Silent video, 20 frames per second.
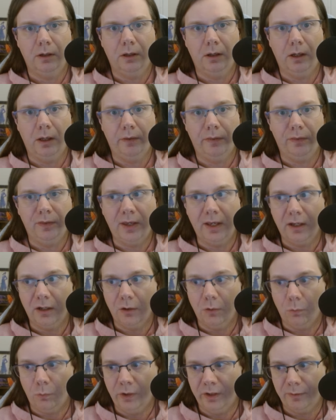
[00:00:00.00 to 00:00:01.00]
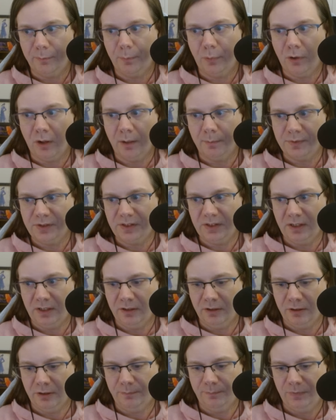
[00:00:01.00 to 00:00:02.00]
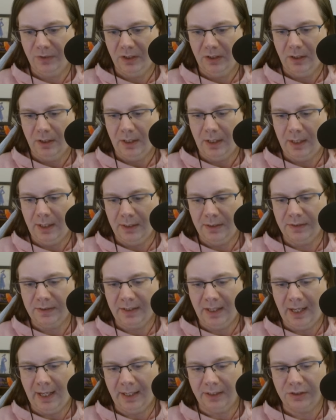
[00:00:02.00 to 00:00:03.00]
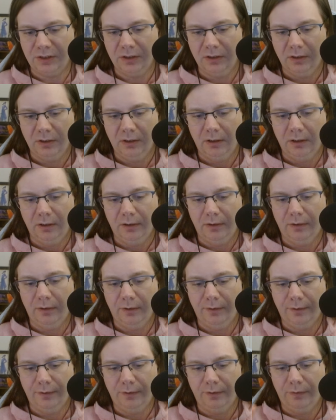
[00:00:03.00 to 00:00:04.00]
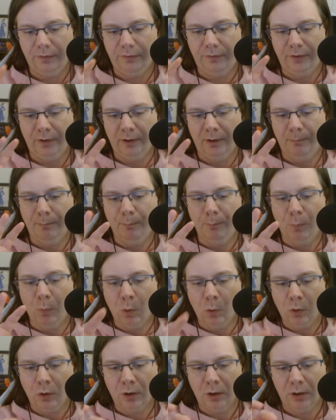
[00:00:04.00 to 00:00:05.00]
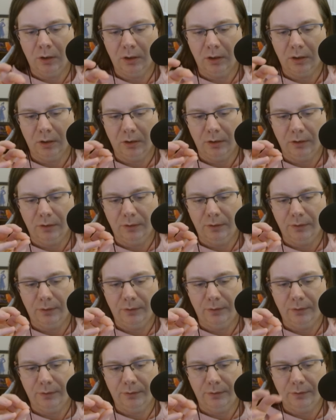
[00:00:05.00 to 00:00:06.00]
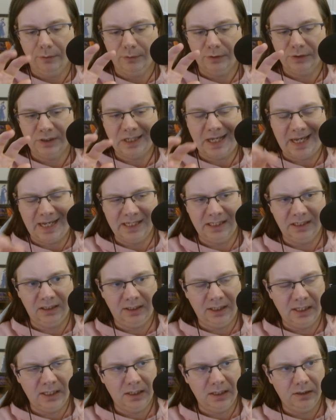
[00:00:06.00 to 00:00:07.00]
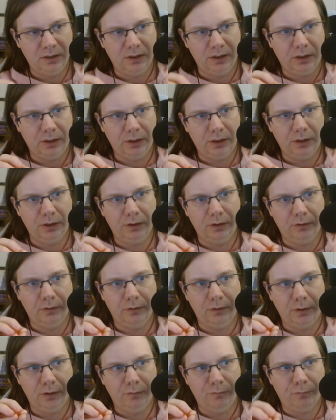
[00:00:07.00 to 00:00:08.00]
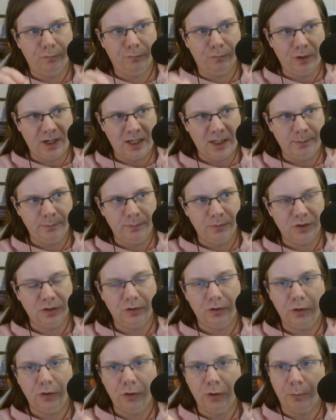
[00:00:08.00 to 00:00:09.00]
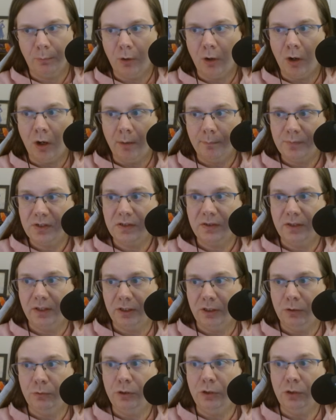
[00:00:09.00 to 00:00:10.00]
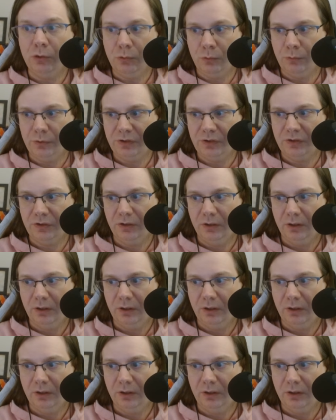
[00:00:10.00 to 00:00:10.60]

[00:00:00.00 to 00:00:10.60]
A thing with prompts here is that the more tightly framed your prompts that you use,